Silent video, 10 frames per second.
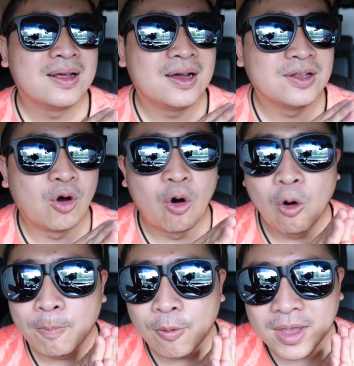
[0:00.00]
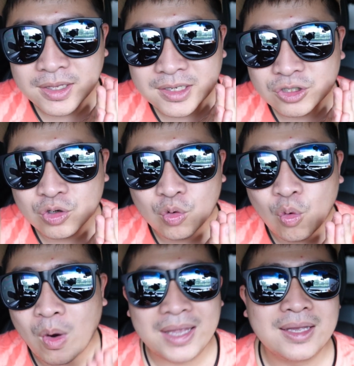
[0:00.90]
the whole Bukit just
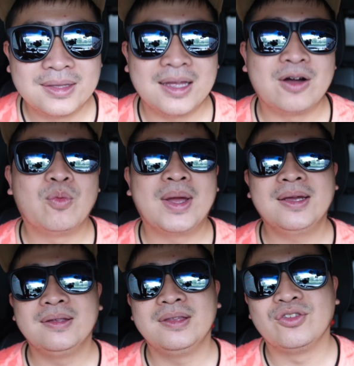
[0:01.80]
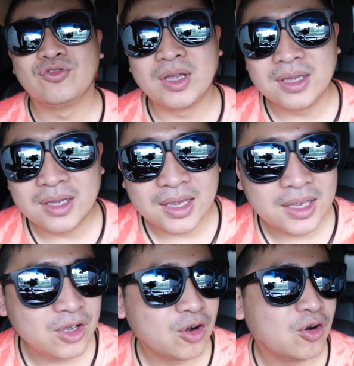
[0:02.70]
quiet down, whether is it
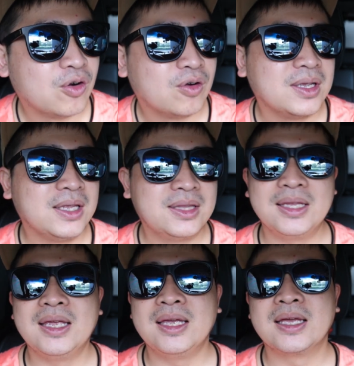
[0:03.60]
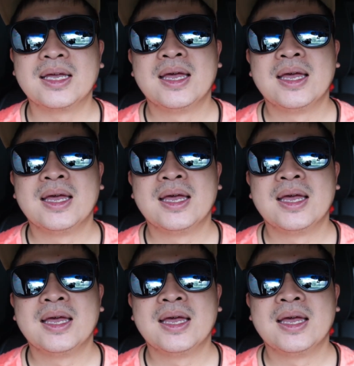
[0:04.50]
drinking or eating,